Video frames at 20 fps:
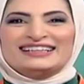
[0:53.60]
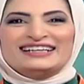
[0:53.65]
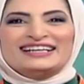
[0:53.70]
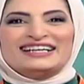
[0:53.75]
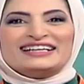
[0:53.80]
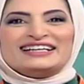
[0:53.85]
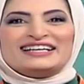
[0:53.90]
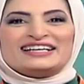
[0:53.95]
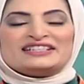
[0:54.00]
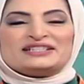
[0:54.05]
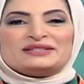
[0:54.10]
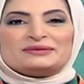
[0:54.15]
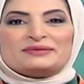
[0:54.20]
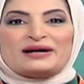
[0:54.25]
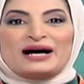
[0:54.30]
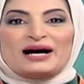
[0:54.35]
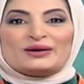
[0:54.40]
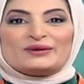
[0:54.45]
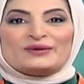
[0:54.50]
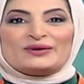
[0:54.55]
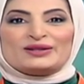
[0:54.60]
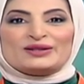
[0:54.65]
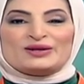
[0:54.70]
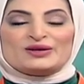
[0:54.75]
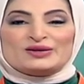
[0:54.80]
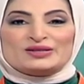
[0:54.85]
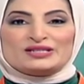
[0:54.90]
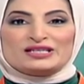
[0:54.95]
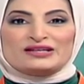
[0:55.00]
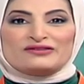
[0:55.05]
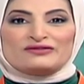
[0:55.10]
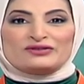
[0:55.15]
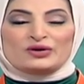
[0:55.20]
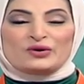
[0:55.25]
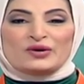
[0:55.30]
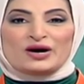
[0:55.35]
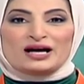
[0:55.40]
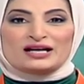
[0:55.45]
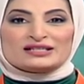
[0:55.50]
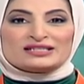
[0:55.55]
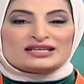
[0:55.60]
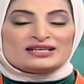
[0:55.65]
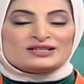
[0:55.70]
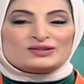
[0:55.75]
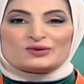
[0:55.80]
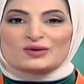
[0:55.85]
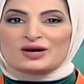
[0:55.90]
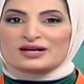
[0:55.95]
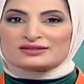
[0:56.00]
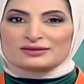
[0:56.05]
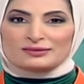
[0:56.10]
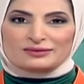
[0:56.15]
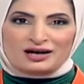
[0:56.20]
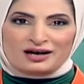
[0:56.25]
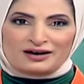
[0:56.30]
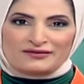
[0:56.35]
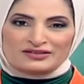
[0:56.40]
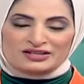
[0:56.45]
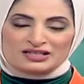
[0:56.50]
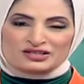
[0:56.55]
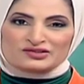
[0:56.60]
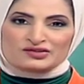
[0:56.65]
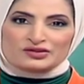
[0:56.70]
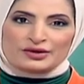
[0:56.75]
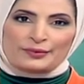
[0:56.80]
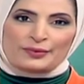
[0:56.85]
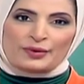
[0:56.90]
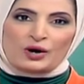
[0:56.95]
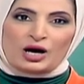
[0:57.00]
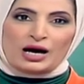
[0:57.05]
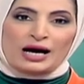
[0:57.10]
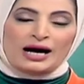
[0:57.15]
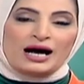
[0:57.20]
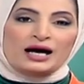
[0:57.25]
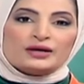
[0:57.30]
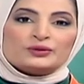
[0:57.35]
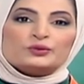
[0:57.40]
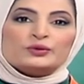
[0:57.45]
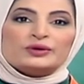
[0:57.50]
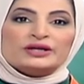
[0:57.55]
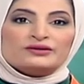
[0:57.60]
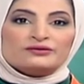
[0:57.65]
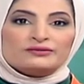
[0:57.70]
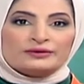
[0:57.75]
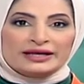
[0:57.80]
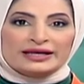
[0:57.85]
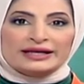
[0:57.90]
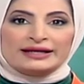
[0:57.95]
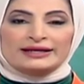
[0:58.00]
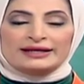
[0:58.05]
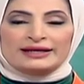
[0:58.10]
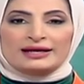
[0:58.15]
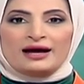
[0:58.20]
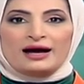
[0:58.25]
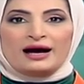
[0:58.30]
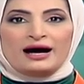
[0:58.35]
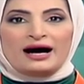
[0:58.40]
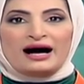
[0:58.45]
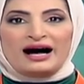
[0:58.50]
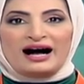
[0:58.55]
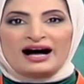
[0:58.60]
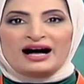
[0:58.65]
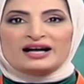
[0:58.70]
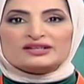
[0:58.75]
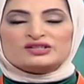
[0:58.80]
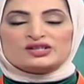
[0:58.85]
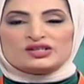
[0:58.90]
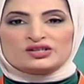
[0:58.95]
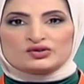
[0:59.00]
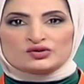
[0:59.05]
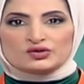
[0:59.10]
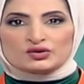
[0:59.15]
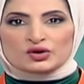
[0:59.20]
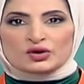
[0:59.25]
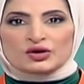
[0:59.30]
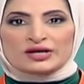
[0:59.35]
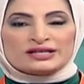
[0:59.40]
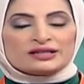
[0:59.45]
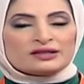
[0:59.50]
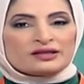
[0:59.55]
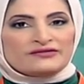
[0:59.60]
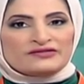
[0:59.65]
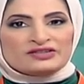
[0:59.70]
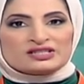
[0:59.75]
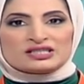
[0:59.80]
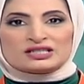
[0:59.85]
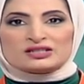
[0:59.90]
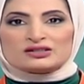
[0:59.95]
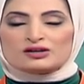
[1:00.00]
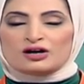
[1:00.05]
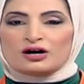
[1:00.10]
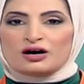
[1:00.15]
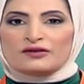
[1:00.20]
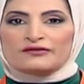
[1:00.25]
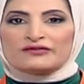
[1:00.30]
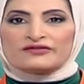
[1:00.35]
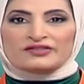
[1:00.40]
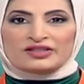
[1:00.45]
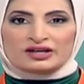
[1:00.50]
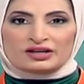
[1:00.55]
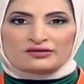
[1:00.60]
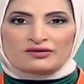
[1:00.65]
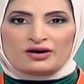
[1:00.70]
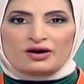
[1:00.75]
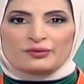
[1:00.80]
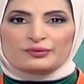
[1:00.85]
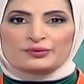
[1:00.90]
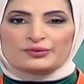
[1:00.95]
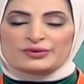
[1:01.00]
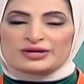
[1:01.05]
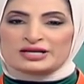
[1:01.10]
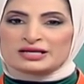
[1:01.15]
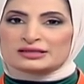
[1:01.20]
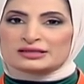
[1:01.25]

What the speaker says: Getting back with you, dear viewers, it was a marvelous report, and we really had enjoyed the visit of the Crown Prince,